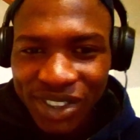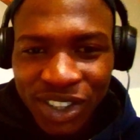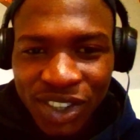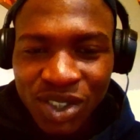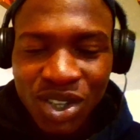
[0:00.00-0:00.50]

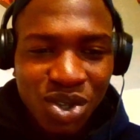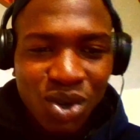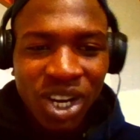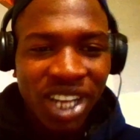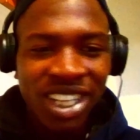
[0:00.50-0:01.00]
Just look
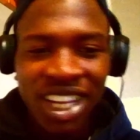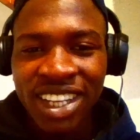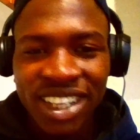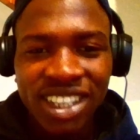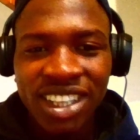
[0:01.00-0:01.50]
at
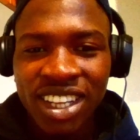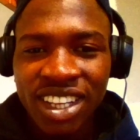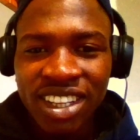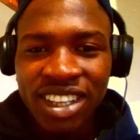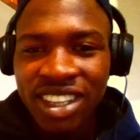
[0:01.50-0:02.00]
that.
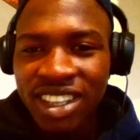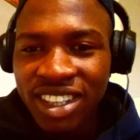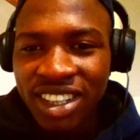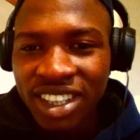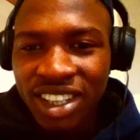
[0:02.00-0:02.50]

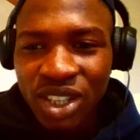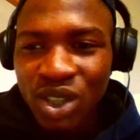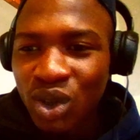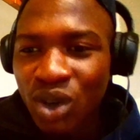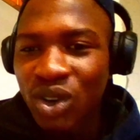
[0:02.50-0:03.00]
You
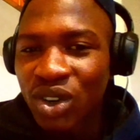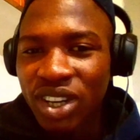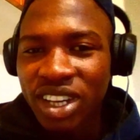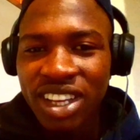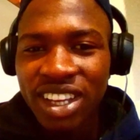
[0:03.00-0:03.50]
know,
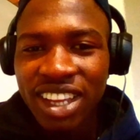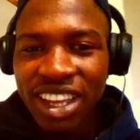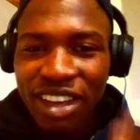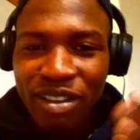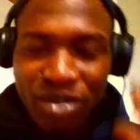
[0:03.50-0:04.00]

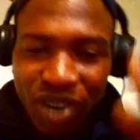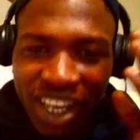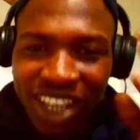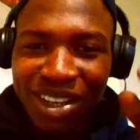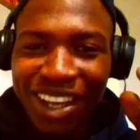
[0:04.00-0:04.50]
fucking,